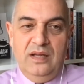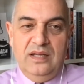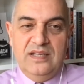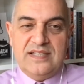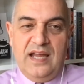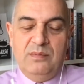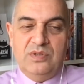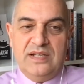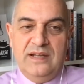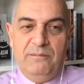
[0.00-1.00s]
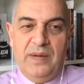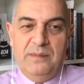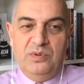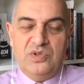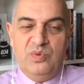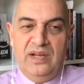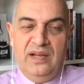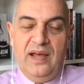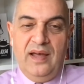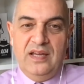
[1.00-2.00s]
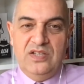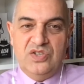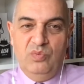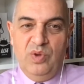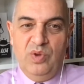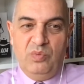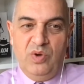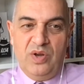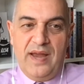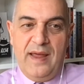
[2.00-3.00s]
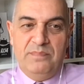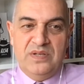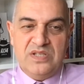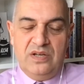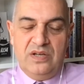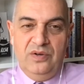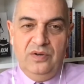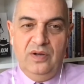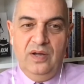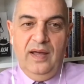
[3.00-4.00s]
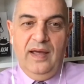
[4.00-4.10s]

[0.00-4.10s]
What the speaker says: is able to get people to engage with what happened to her,